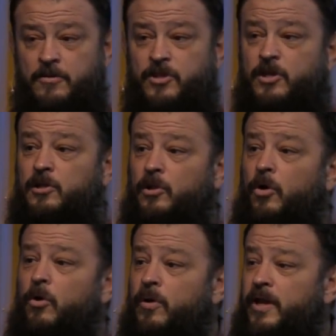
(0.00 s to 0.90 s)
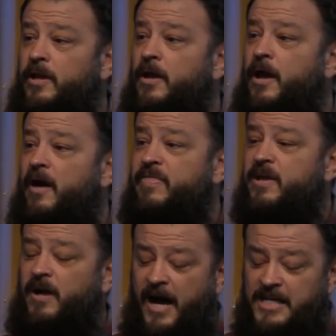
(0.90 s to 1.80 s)
the glory of the
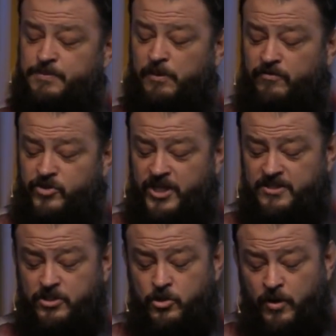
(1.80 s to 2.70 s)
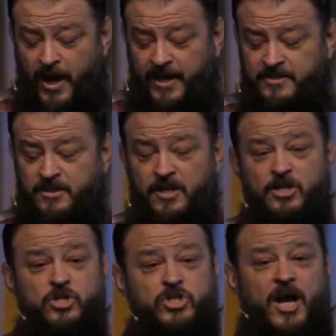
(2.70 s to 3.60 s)
gospel of Jesus Christ
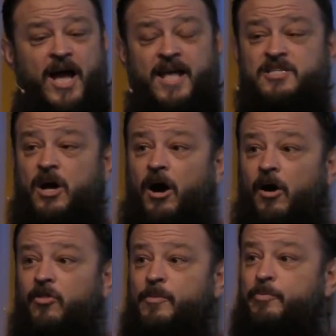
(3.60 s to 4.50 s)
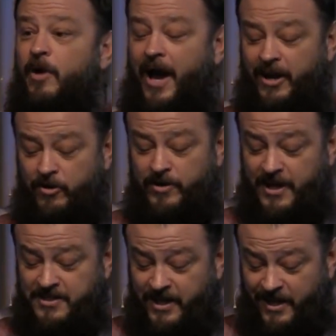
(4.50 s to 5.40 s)
shines all the brighter,
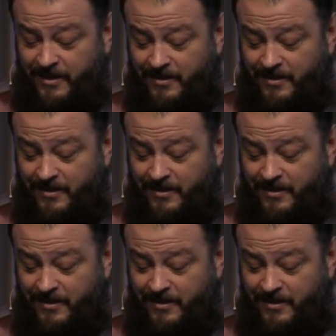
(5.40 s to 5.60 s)
doesn't it?